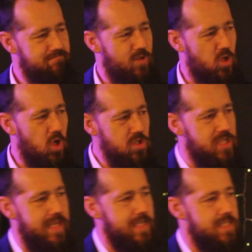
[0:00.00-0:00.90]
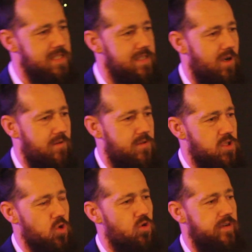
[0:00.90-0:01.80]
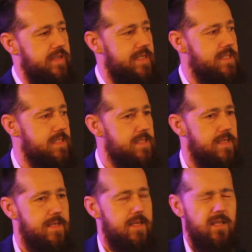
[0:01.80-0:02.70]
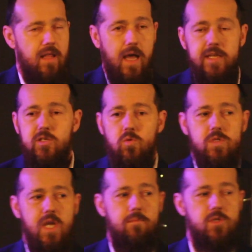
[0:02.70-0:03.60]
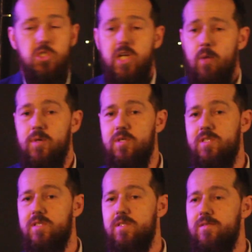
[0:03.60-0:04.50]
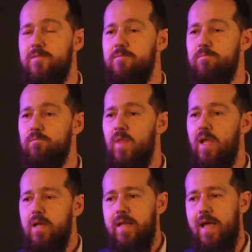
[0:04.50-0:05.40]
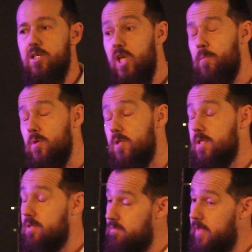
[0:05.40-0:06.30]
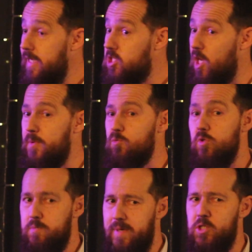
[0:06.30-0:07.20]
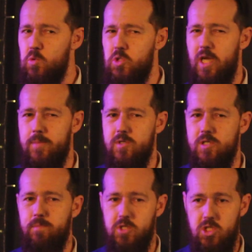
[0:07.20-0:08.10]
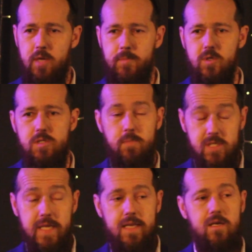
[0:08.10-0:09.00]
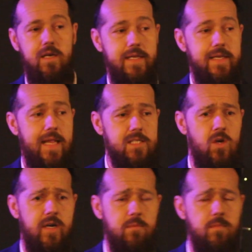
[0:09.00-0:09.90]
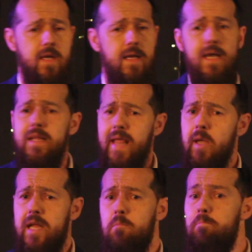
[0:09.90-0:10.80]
I mean, the context of the story is the angels come to shepherds. Now, these shepherds were special shepherds, but shepherds, particularly in that time,